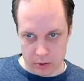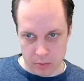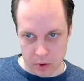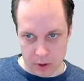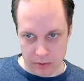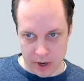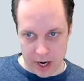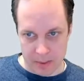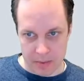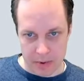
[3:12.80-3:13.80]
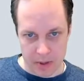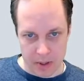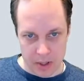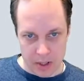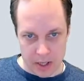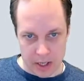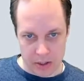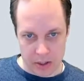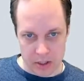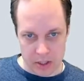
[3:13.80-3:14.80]
to the Molnify app, and
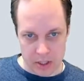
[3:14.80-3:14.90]
as you can